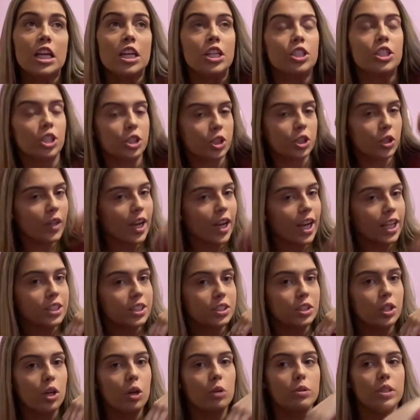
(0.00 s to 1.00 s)
just so you guys
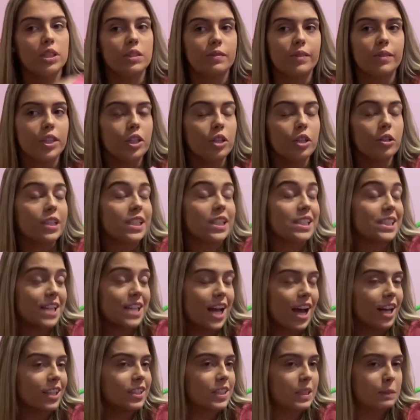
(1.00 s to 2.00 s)
know, this video is
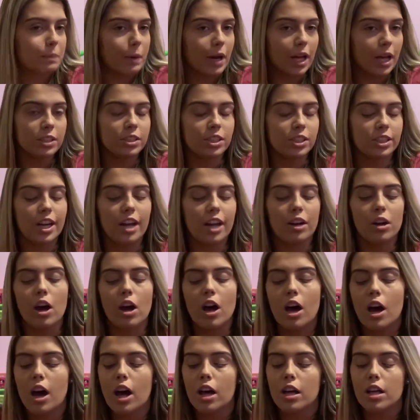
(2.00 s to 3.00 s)
not sponsored at
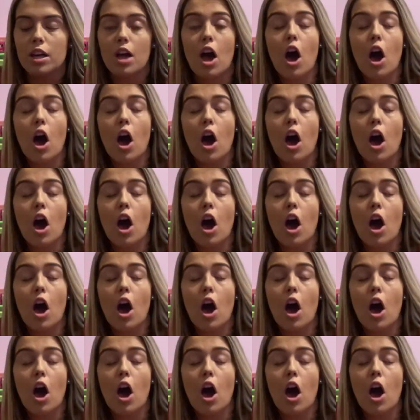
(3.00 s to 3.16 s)
all.